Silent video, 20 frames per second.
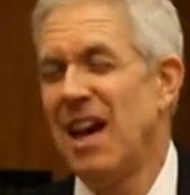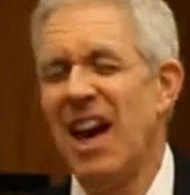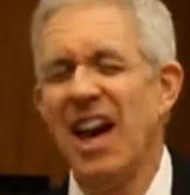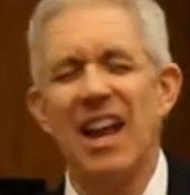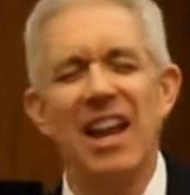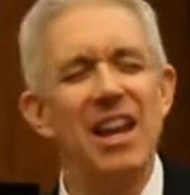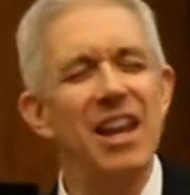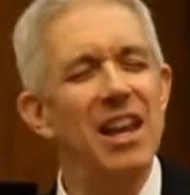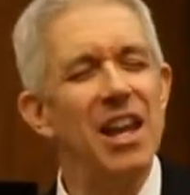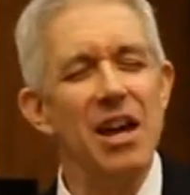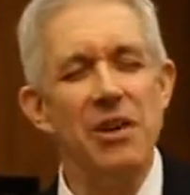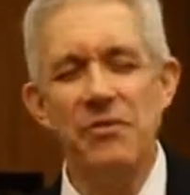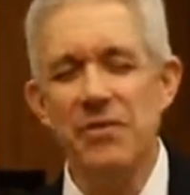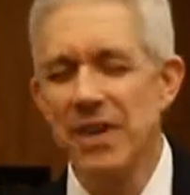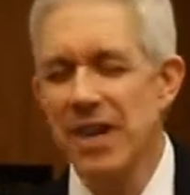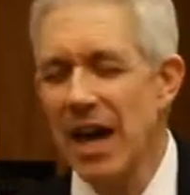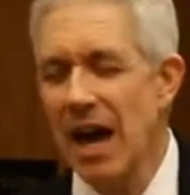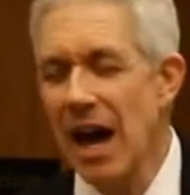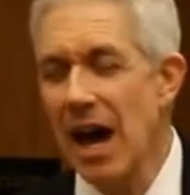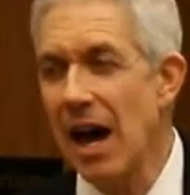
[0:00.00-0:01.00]
I love
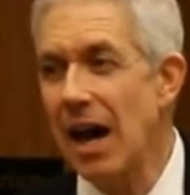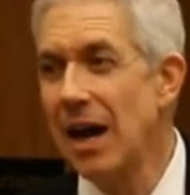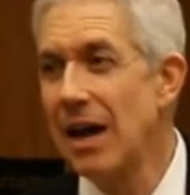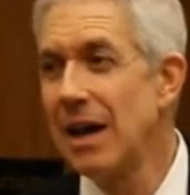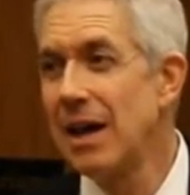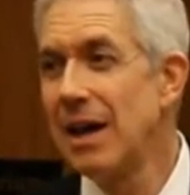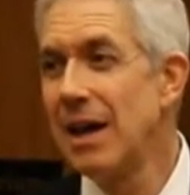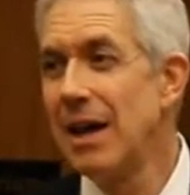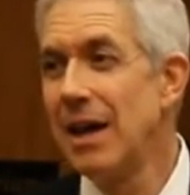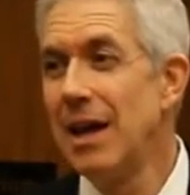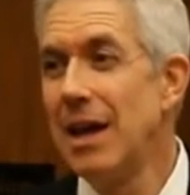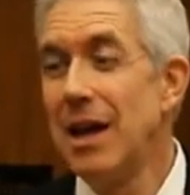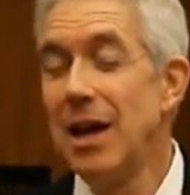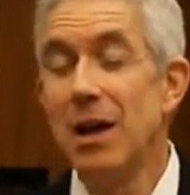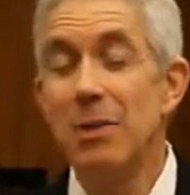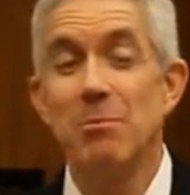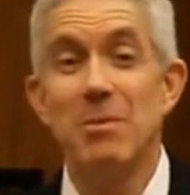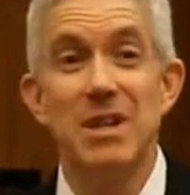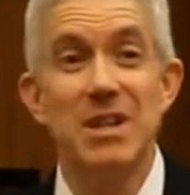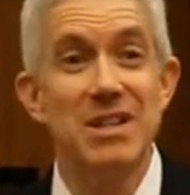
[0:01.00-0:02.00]
the guy.
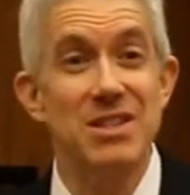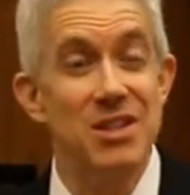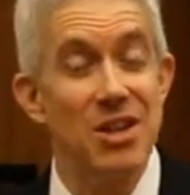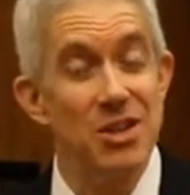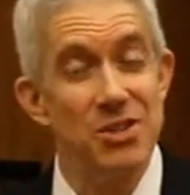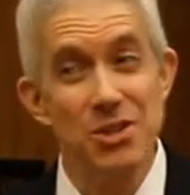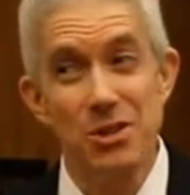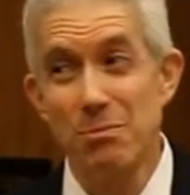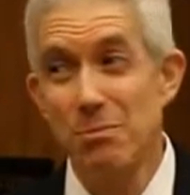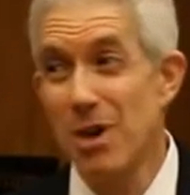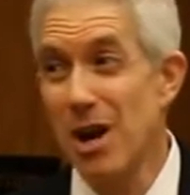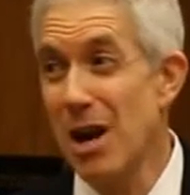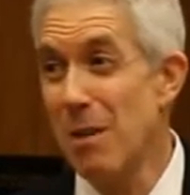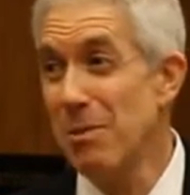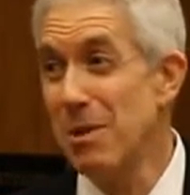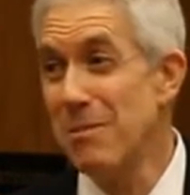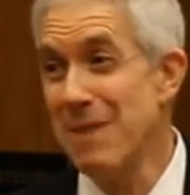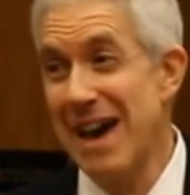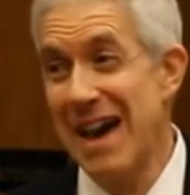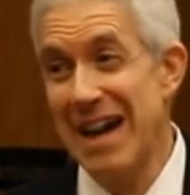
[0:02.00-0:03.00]
But he's also
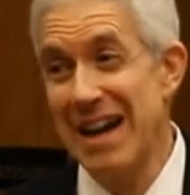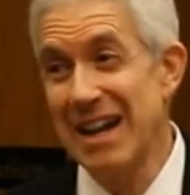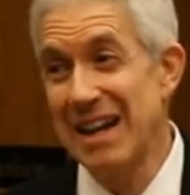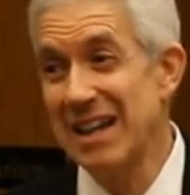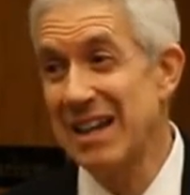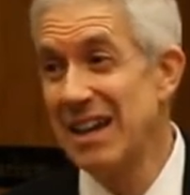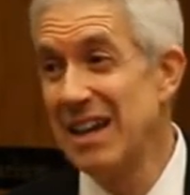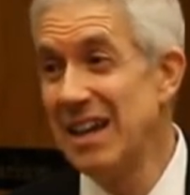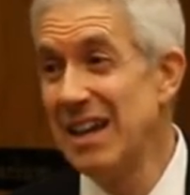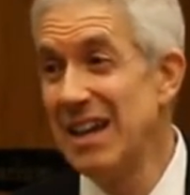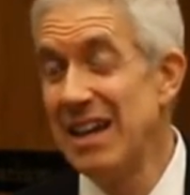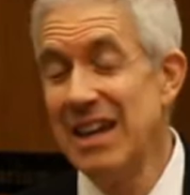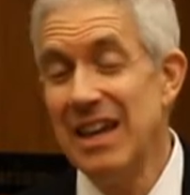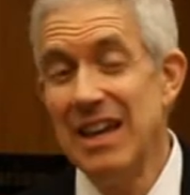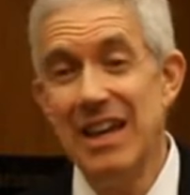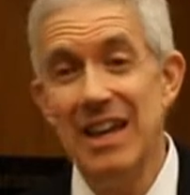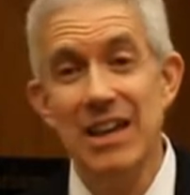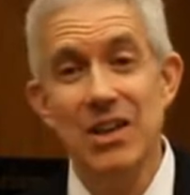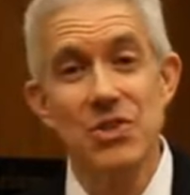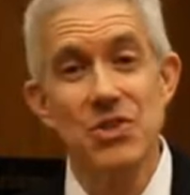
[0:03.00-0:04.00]
problematic.
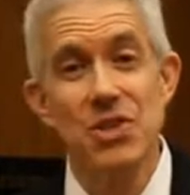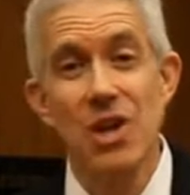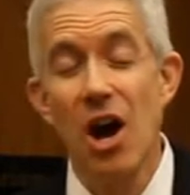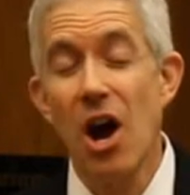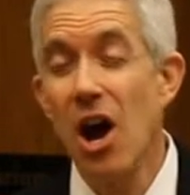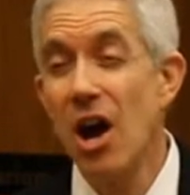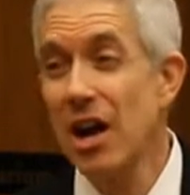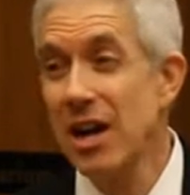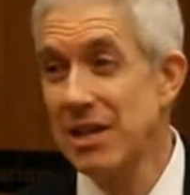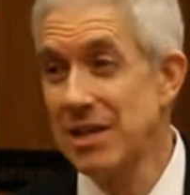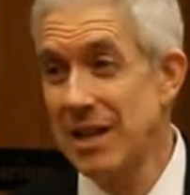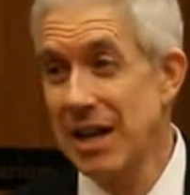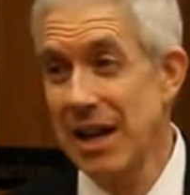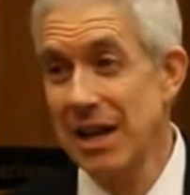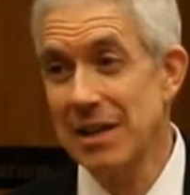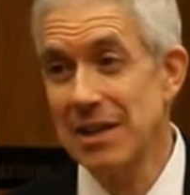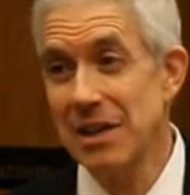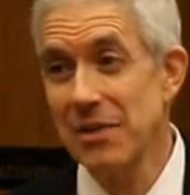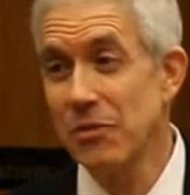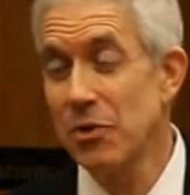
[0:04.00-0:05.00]
He is the
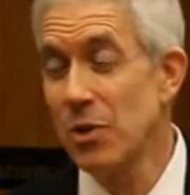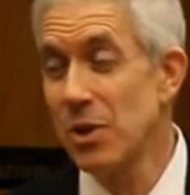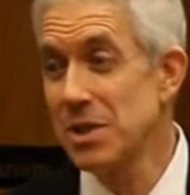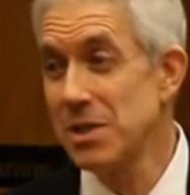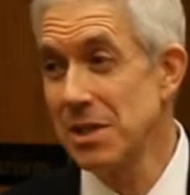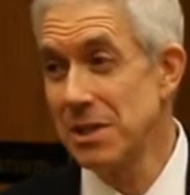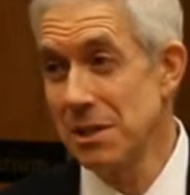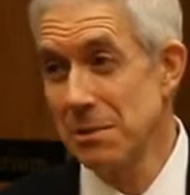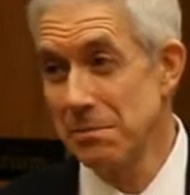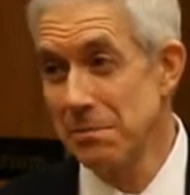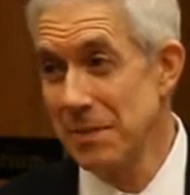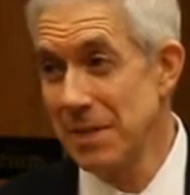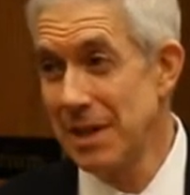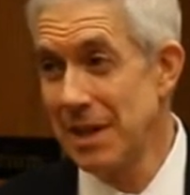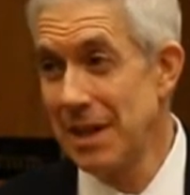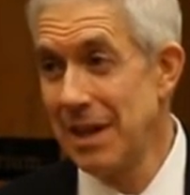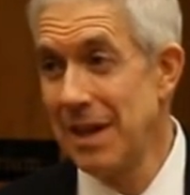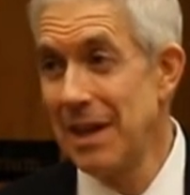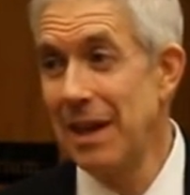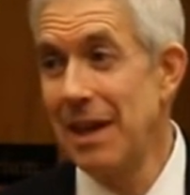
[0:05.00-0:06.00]
architect of Christendom.
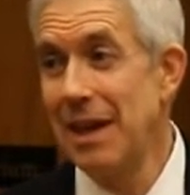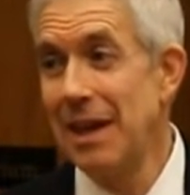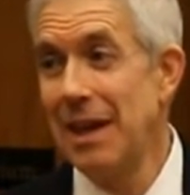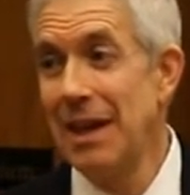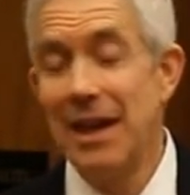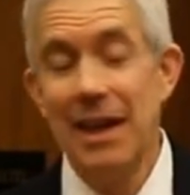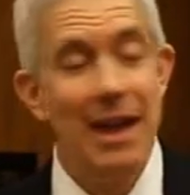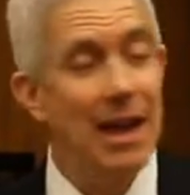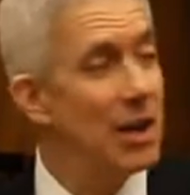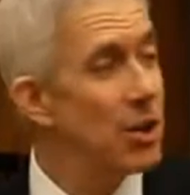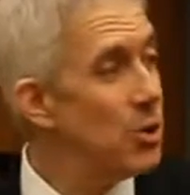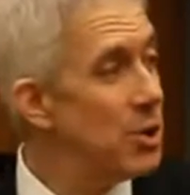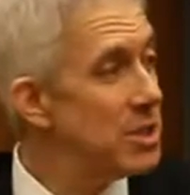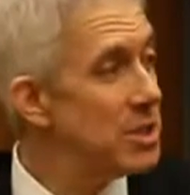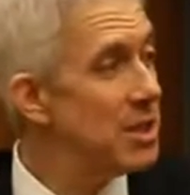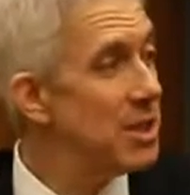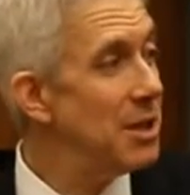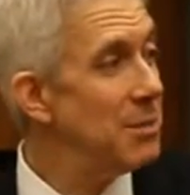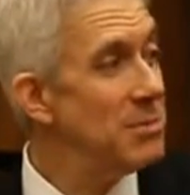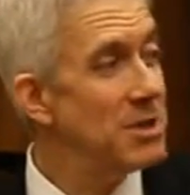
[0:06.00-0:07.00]
And
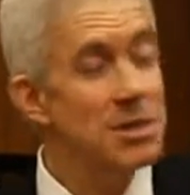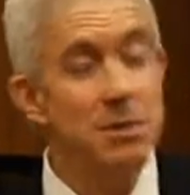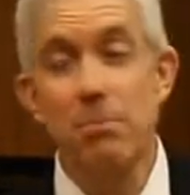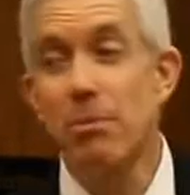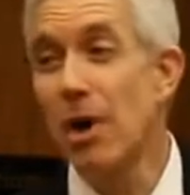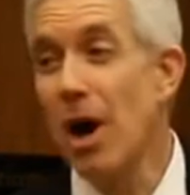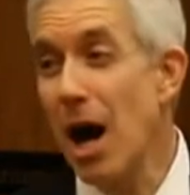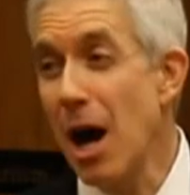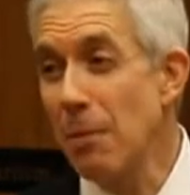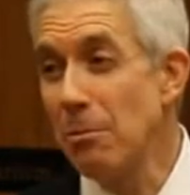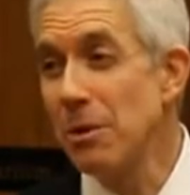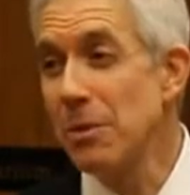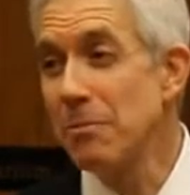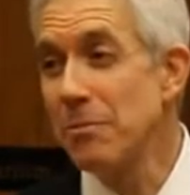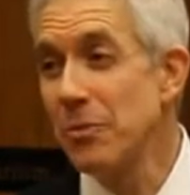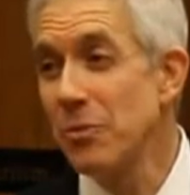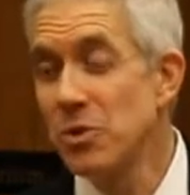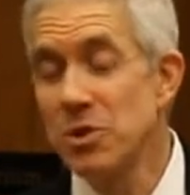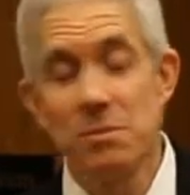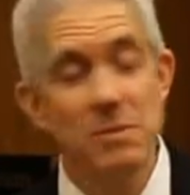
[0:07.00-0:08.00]
Christendom is a problem,
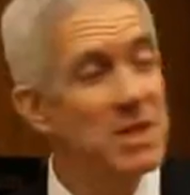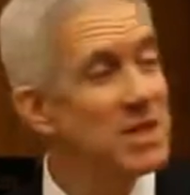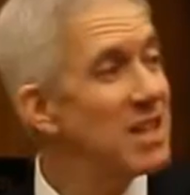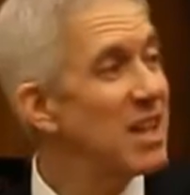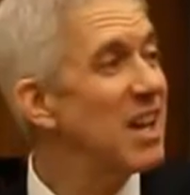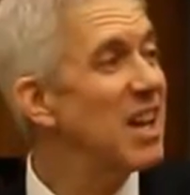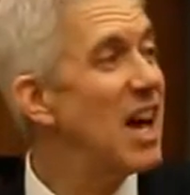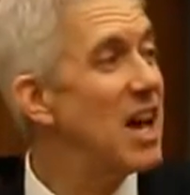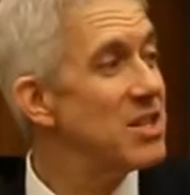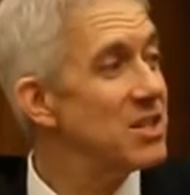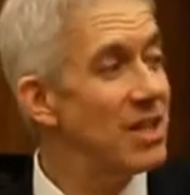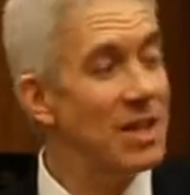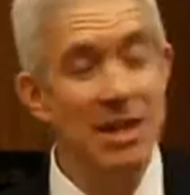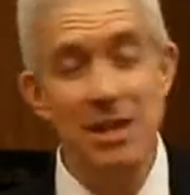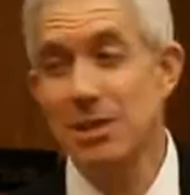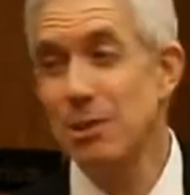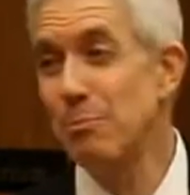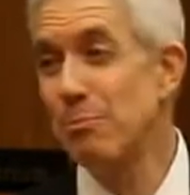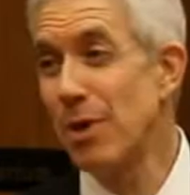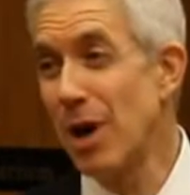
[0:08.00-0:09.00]
which means Augustine
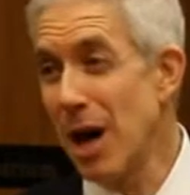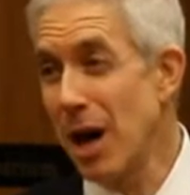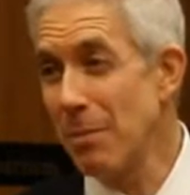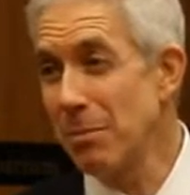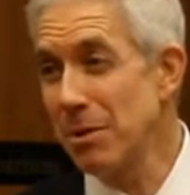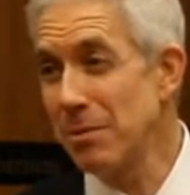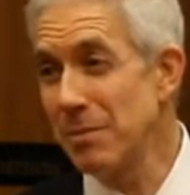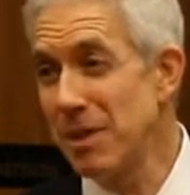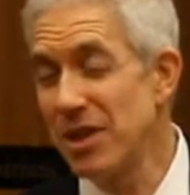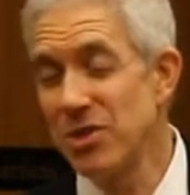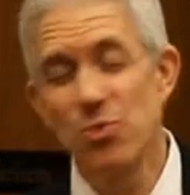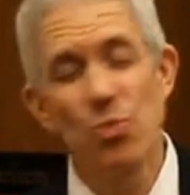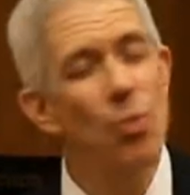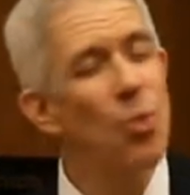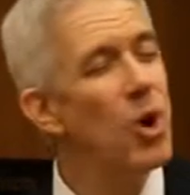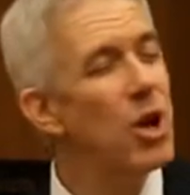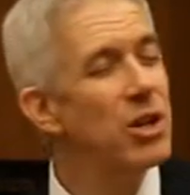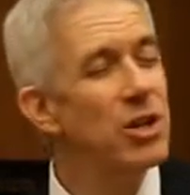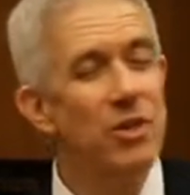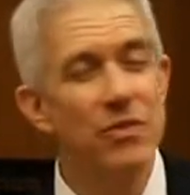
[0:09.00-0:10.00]
is a problem, as
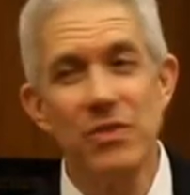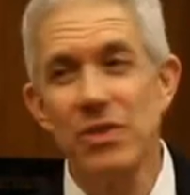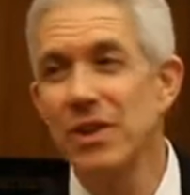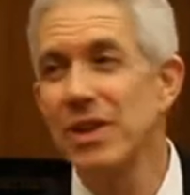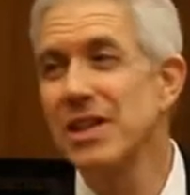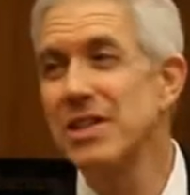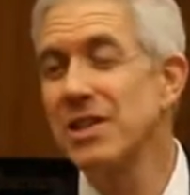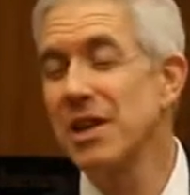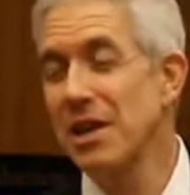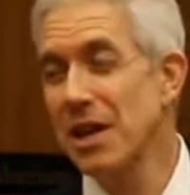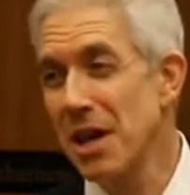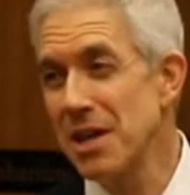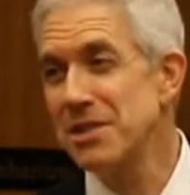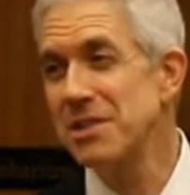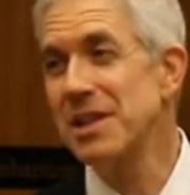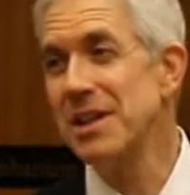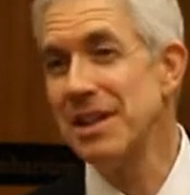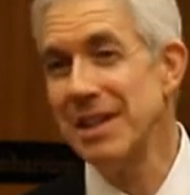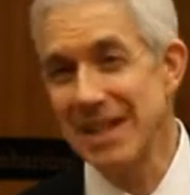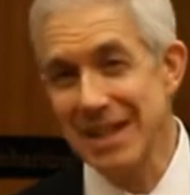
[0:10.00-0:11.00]
wonderful as
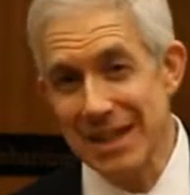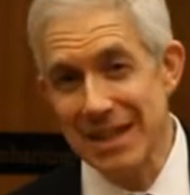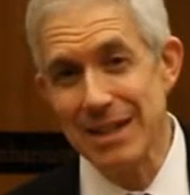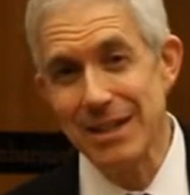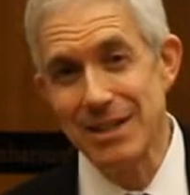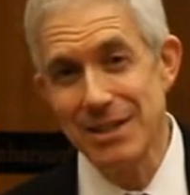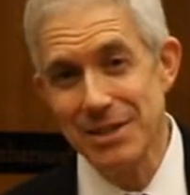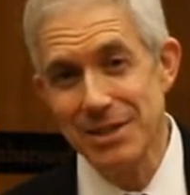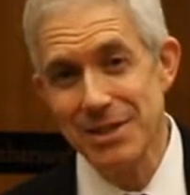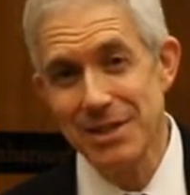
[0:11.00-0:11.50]
Augustine is.